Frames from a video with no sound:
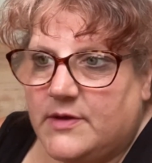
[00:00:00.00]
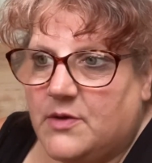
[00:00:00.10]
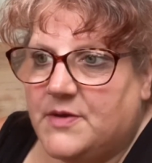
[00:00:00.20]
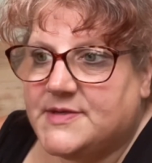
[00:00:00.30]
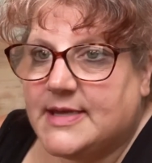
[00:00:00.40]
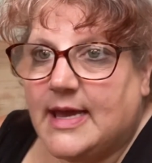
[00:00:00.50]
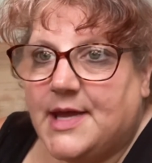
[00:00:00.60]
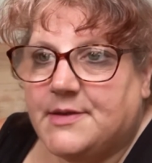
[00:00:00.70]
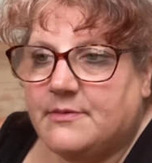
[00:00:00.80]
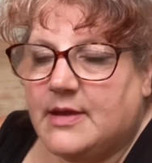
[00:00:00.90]
You know, he was
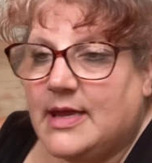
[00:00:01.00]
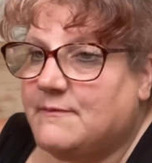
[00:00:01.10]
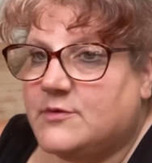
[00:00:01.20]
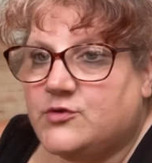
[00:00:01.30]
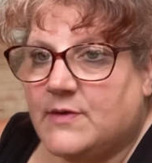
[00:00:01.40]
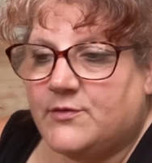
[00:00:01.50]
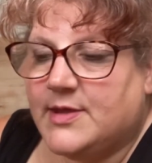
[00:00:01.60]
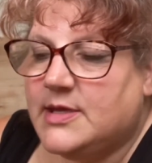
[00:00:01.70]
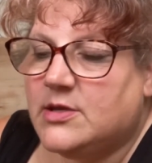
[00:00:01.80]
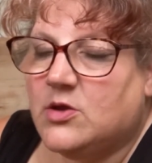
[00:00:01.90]
scared and they hadn't travelled.
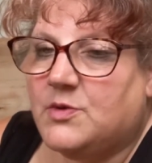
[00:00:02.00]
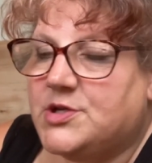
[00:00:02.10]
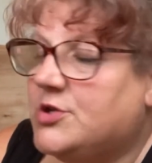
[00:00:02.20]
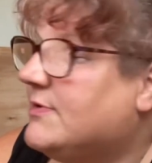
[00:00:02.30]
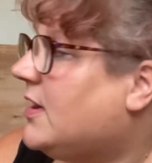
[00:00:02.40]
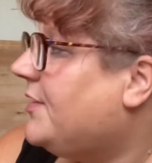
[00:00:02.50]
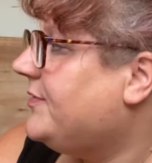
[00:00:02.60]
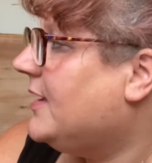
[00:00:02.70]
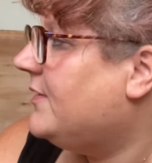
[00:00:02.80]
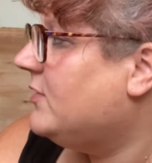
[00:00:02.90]
They didn't know what to do regarding
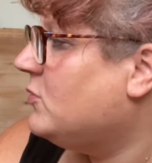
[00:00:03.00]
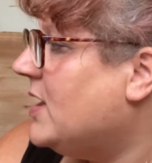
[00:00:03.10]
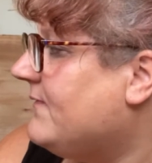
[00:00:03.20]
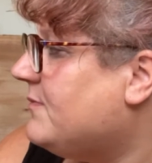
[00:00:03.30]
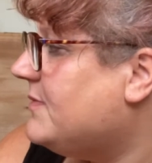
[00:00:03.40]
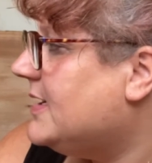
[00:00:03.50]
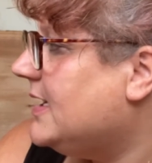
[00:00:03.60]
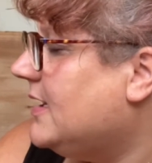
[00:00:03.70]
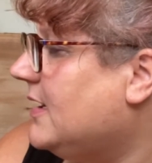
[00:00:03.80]
that. They were away from me.